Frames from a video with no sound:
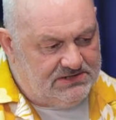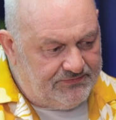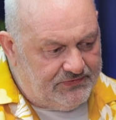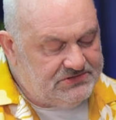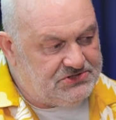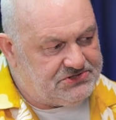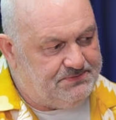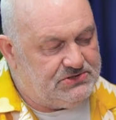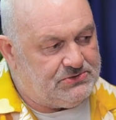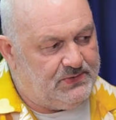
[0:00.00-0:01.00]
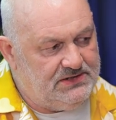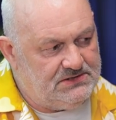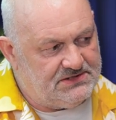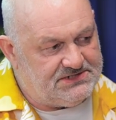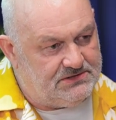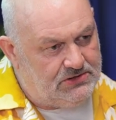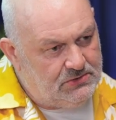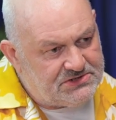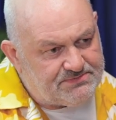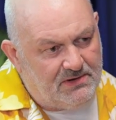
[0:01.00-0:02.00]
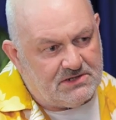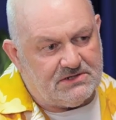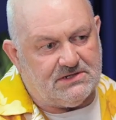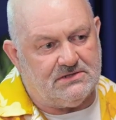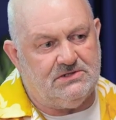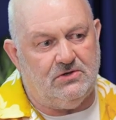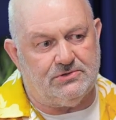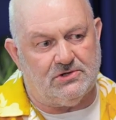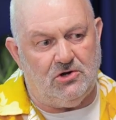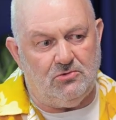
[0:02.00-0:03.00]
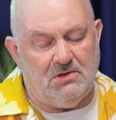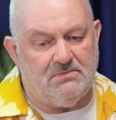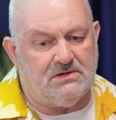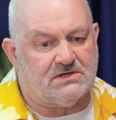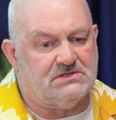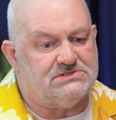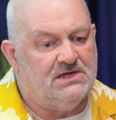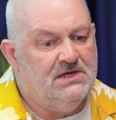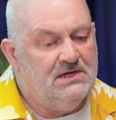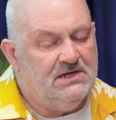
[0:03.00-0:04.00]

differences between, let's say, the US market and the other global markets